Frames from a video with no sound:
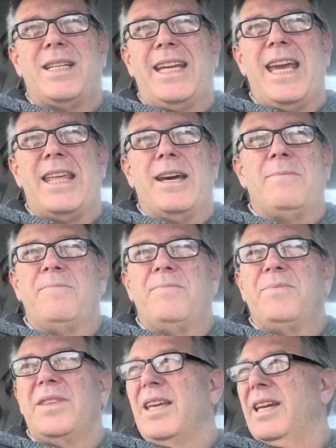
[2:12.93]
together
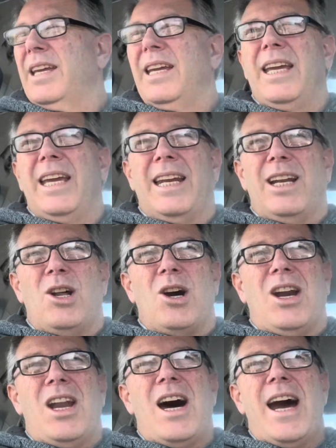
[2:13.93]
in a
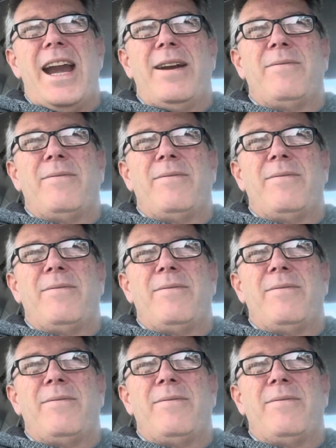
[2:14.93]
long line,